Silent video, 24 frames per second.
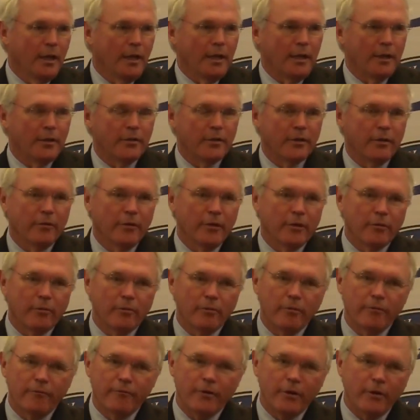And so this
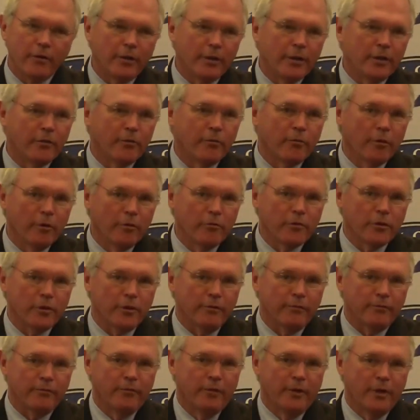was very
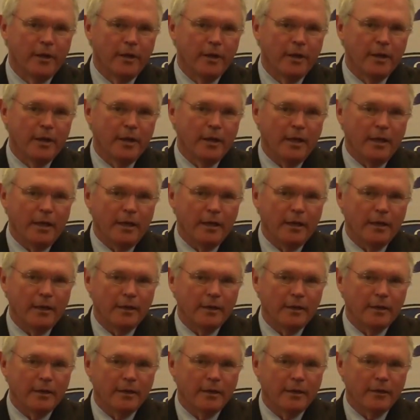corrosive.
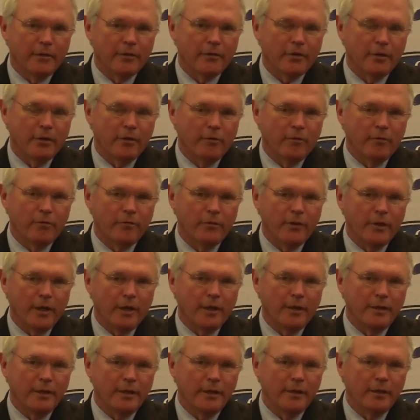And so the
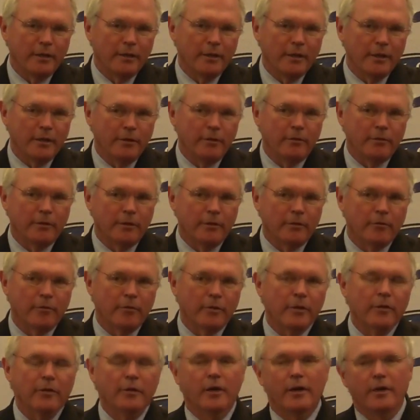idea that you can
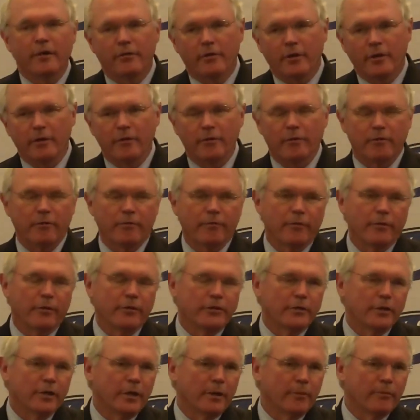criticize others for the
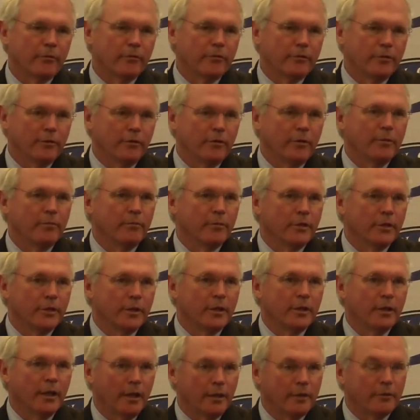job they're doing, but
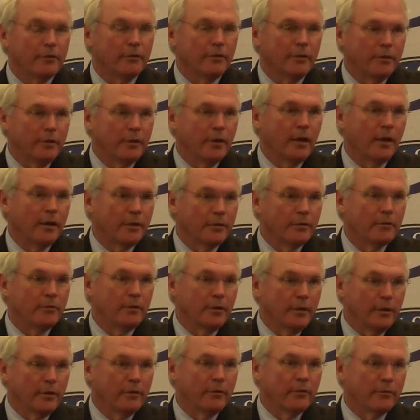then not do
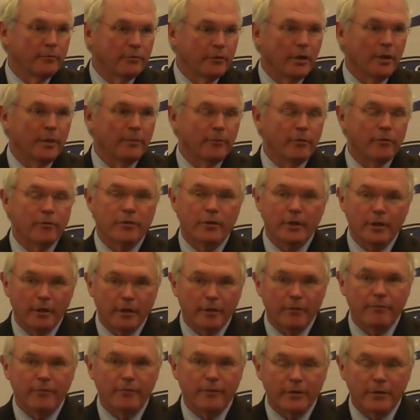any of the job
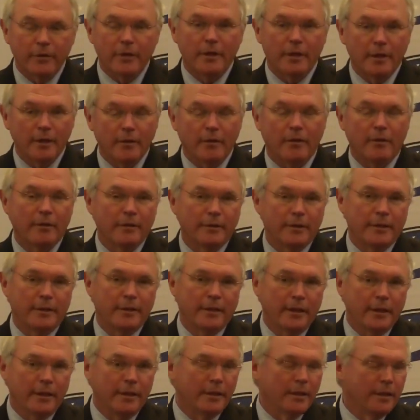yourself is kind of hard to
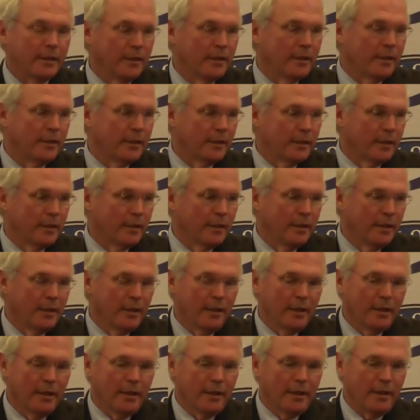take. And
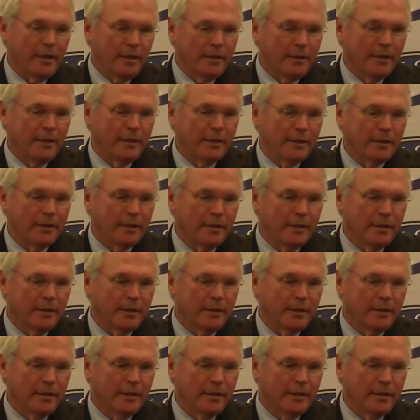I think